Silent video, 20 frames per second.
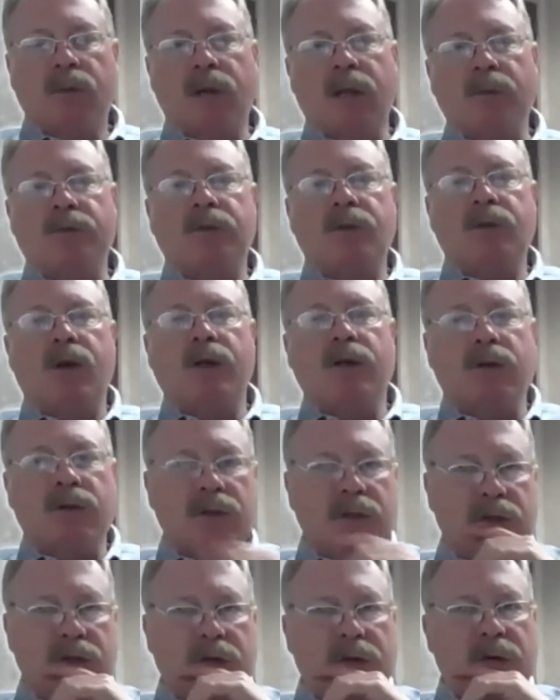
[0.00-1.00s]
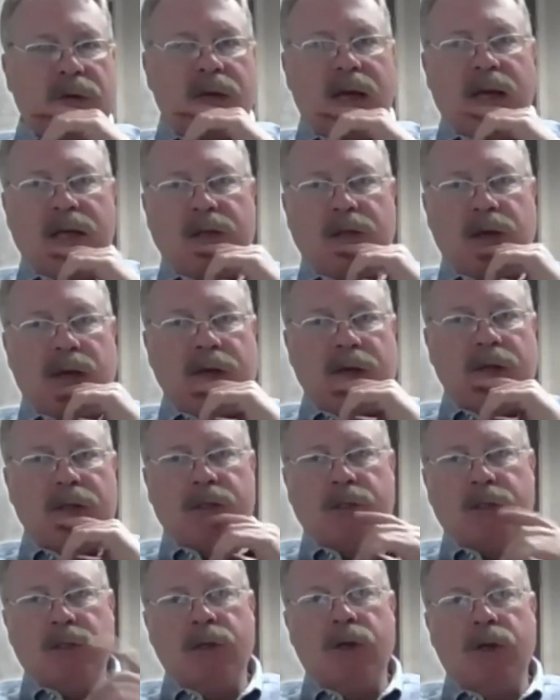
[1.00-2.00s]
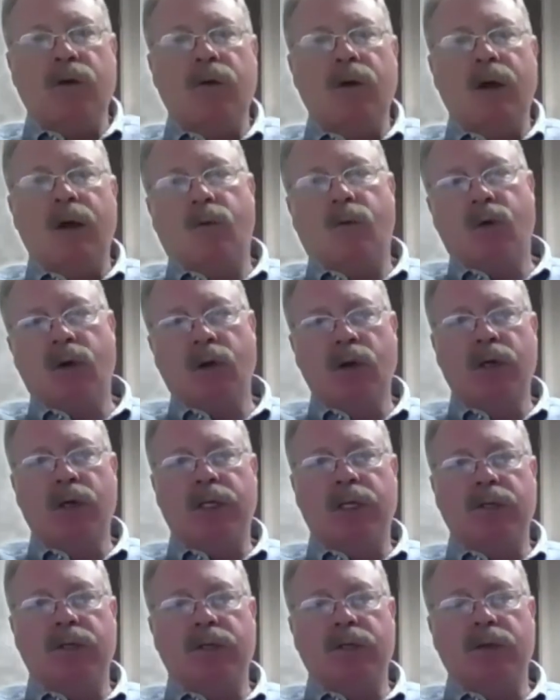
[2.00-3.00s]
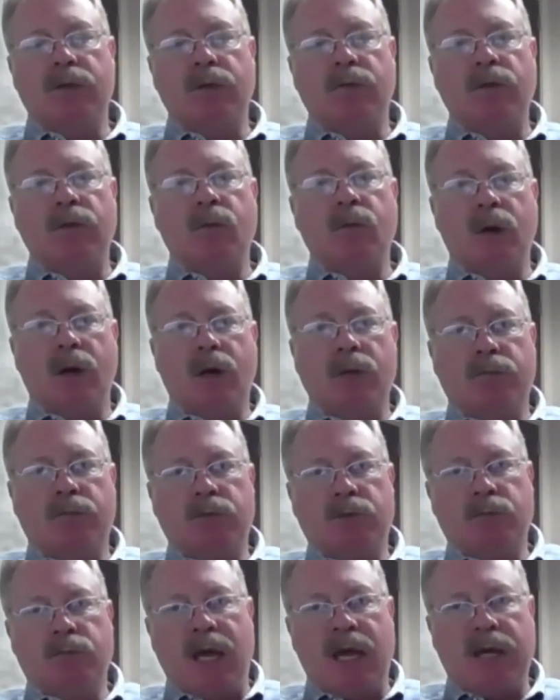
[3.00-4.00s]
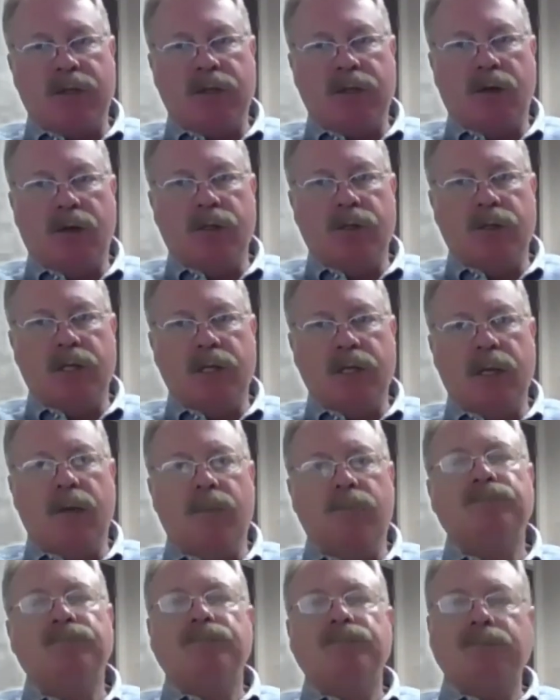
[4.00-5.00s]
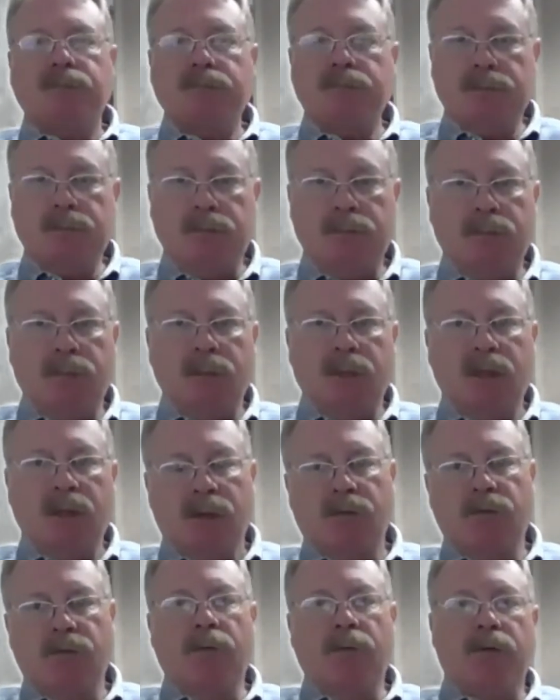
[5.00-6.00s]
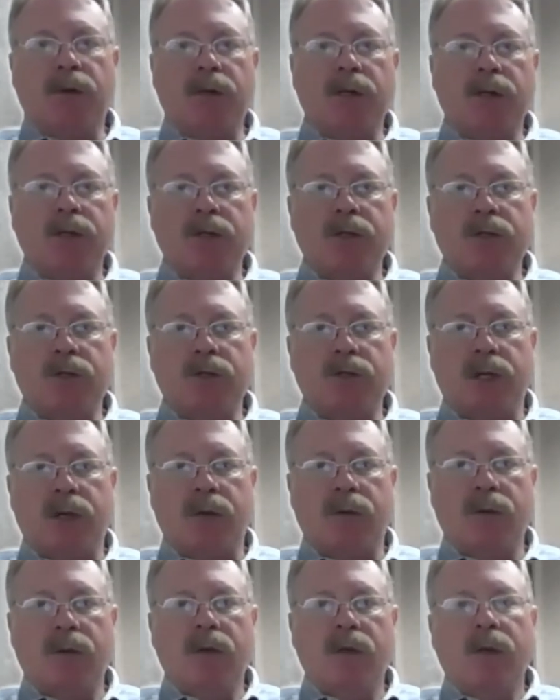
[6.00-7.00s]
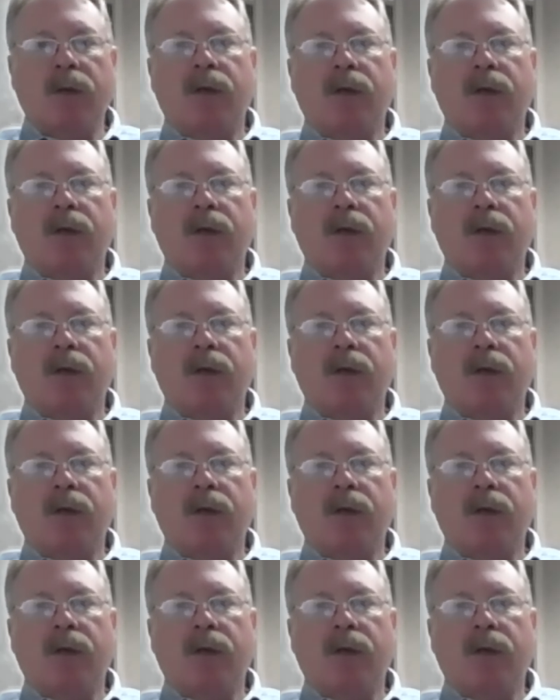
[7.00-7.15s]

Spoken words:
Well, I'm sorry, you're the general contractor, so you're who we're looking to. If you want to back charge them, feel free to do so.